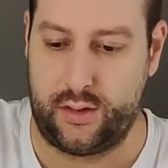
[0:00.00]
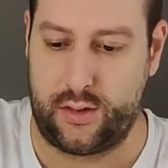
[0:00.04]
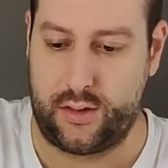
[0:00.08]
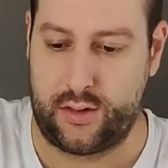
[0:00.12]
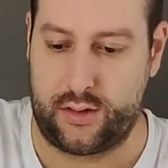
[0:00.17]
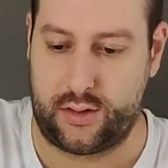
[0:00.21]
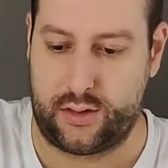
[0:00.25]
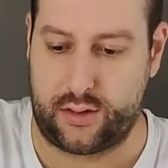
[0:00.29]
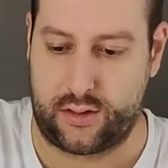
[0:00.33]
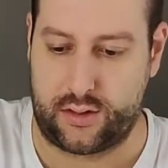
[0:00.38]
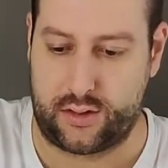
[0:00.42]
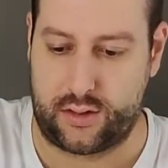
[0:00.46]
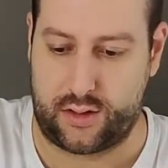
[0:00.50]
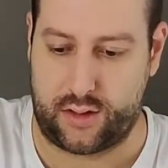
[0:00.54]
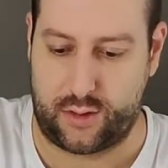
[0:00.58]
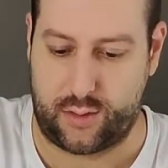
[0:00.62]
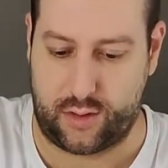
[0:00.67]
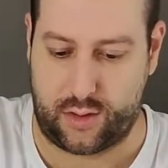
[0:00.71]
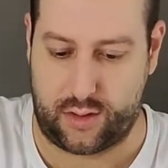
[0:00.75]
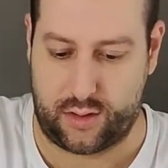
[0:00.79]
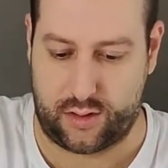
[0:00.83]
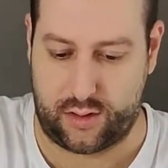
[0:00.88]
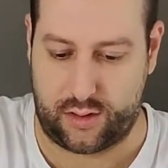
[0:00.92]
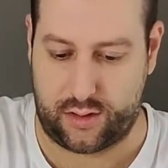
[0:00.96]
turn them
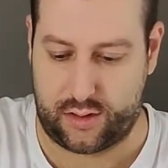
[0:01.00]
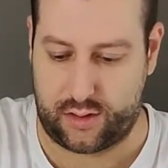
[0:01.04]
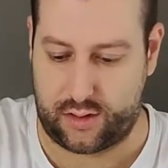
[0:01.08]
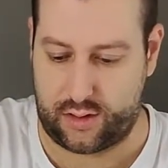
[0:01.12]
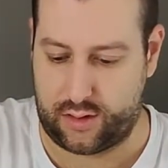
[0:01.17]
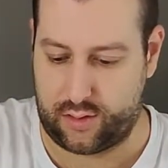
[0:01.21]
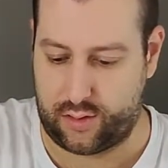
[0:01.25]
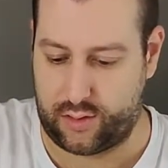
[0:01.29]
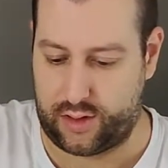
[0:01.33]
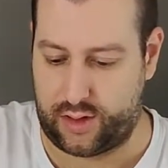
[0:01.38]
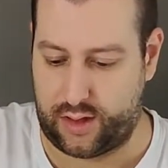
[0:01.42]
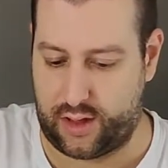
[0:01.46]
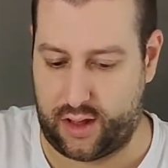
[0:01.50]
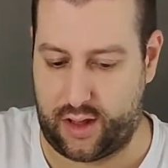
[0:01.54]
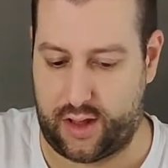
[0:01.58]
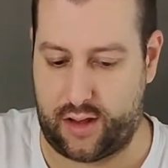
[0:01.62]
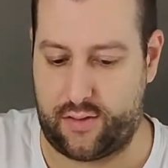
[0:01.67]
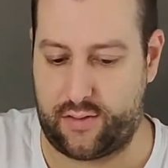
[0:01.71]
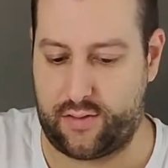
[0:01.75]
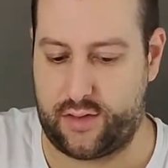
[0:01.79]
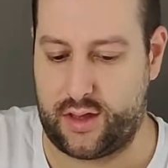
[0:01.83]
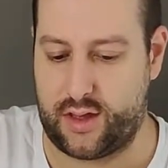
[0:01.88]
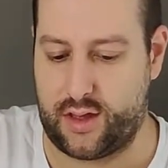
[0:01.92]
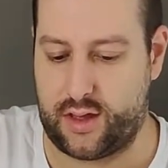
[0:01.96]
on when I
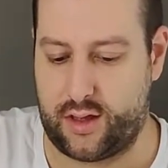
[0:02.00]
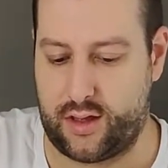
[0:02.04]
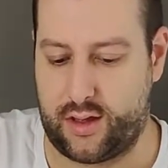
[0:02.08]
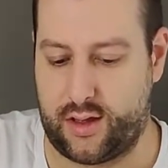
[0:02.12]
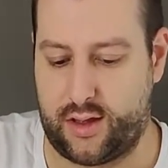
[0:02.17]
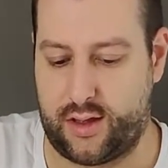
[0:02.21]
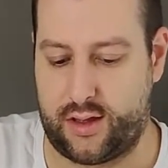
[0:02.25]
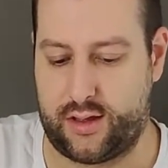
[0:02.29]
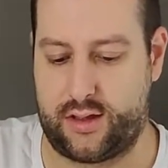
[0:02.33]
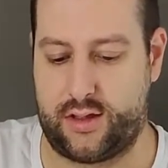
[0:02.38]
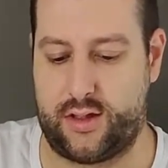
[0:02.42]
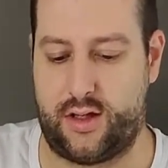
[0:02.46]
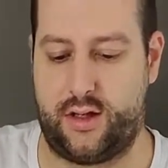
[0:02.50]
have the headset